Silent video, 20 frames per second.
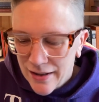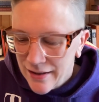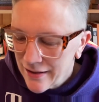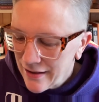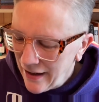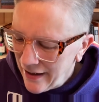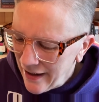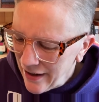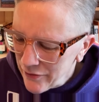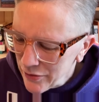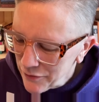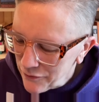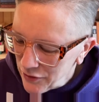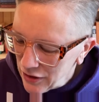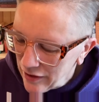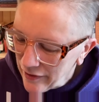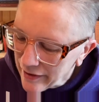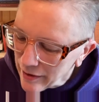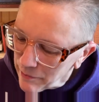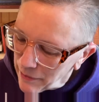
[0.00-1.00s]
I have a
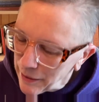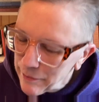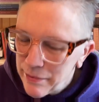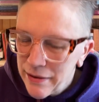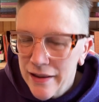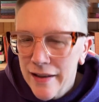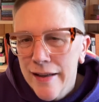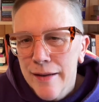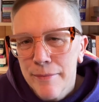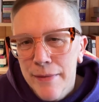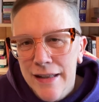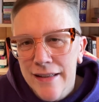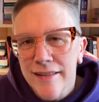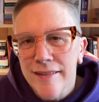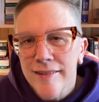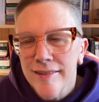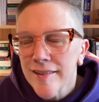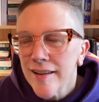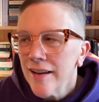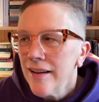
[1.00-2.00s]
feeling it might be Les
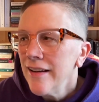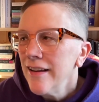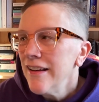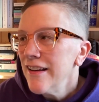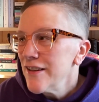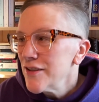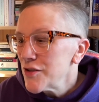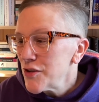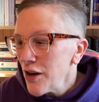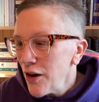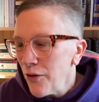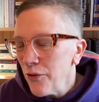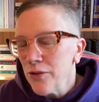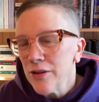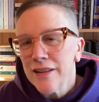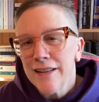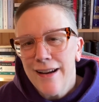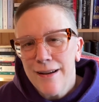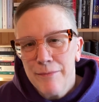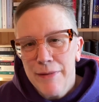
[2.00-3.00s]
Mis. So
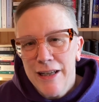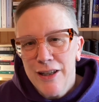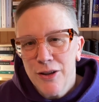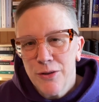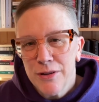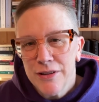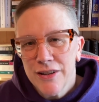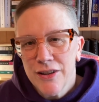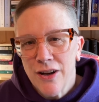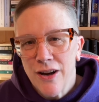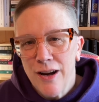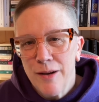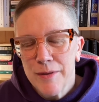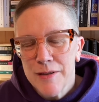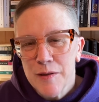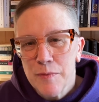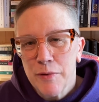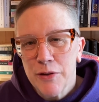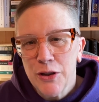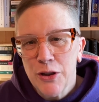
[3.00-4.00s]
let me know in the
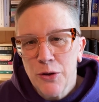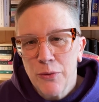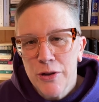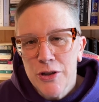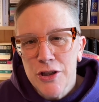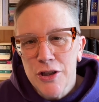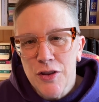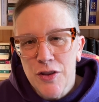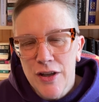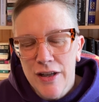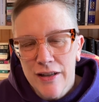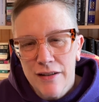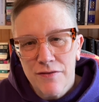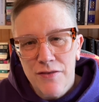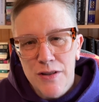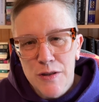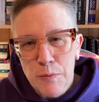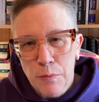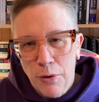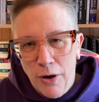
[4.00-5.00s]
comments below what you think of
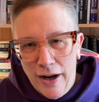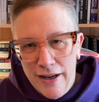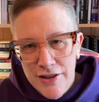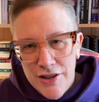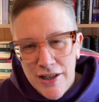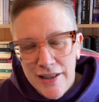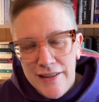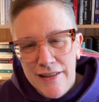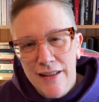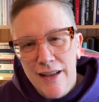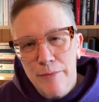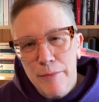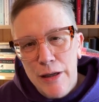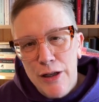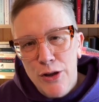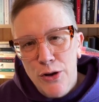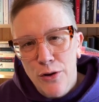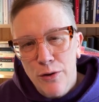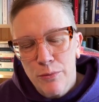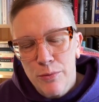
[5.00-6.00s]
this project. Let me
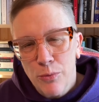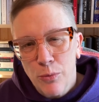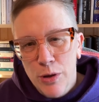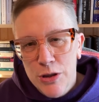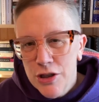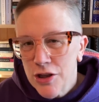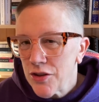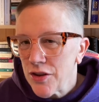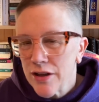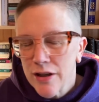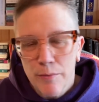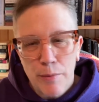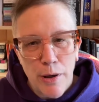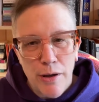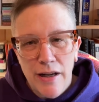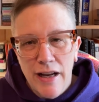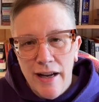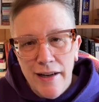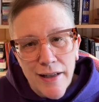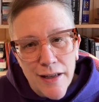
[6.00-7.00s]
know what you think
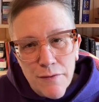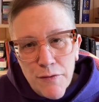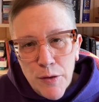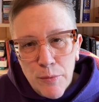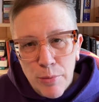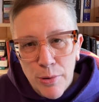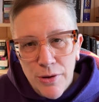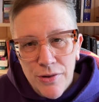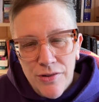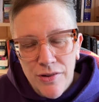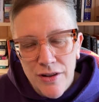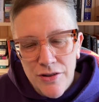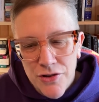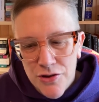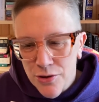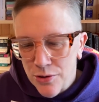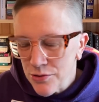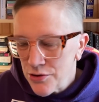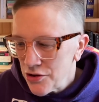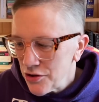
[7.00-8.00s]
about any of the books I
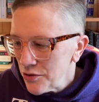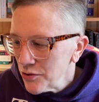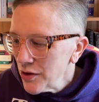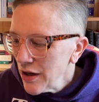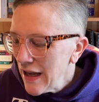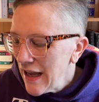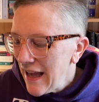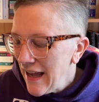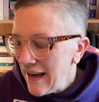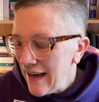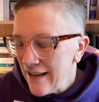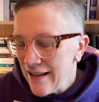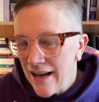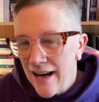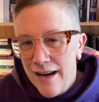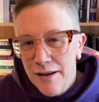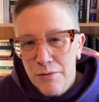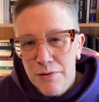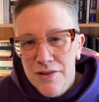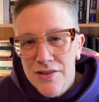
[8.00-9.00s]
showed you. And
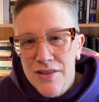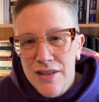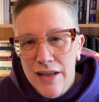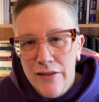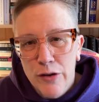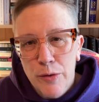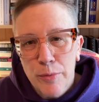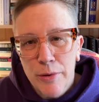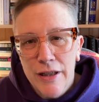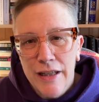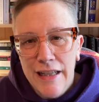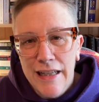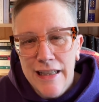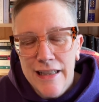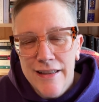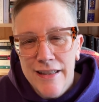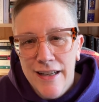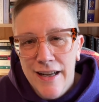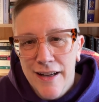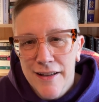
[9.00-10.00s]
I will see everybody
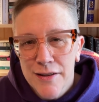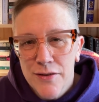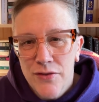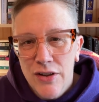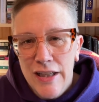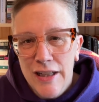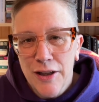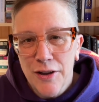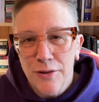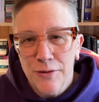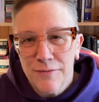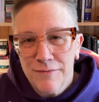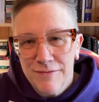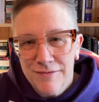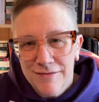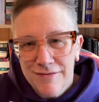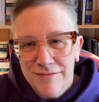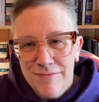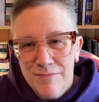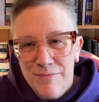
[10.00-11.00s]
in the next video.
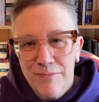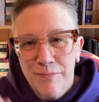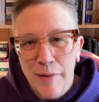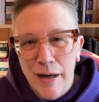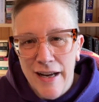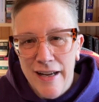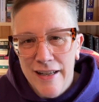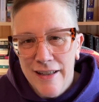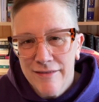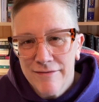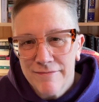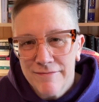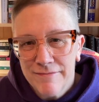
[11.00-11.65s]
Bye.